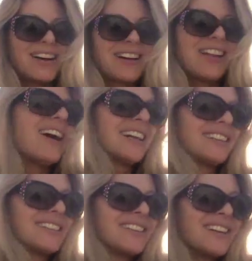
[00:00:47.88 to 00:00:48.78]

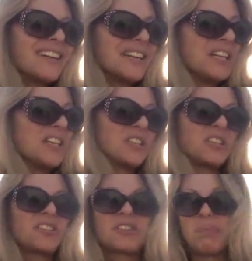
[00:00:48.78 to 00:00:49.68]
clients into
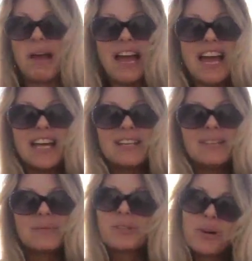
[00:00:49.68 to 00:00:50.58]
just a
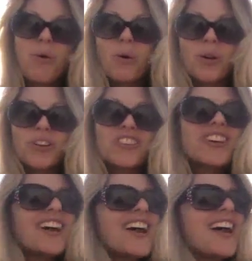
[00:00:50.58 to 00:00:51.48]
pen with the horse,
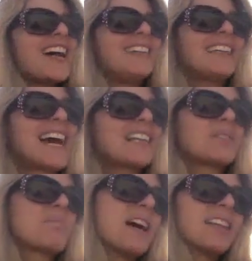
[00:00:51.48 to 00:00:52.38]
and they got
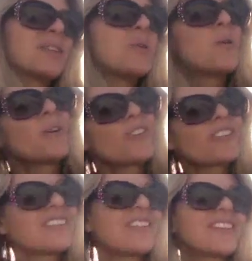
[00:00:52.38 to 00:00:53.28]
to pet the
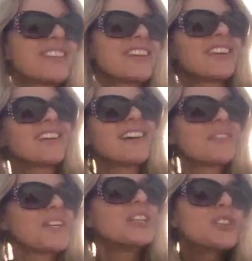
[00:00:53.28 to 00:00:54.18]
horse and everything, kind
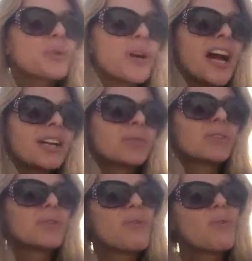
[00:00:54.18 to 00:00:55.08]
of interact
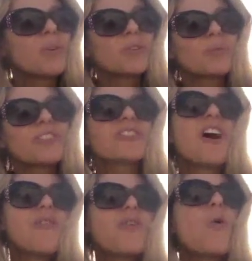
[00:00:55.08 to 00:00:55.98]
with the horse, which is
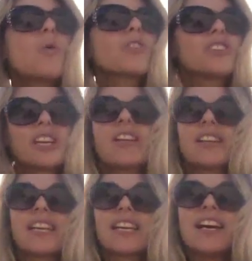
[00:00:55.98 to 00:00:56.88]
of course
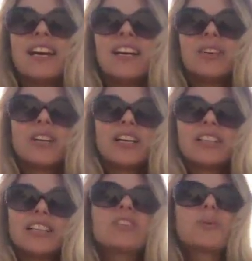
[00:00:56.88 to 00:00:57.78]
healing.
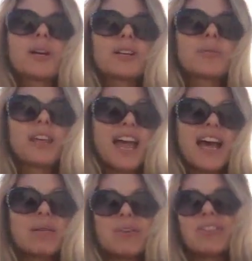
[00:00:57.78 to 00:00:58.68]
Interacting with
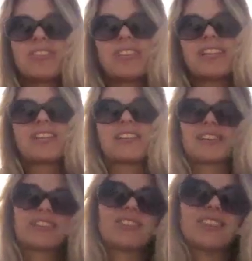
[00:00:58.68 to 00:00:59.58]
animals is healing,
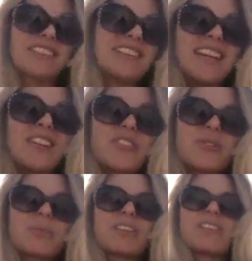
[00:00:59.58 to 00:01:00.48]
just like
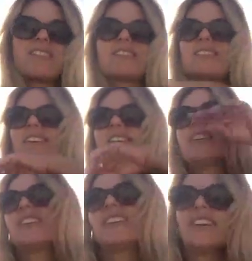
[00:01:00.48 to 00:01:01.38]
nature, because
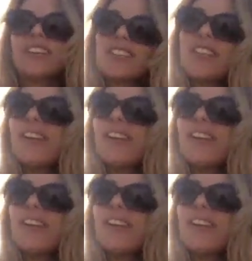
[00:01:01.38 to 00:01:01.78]
you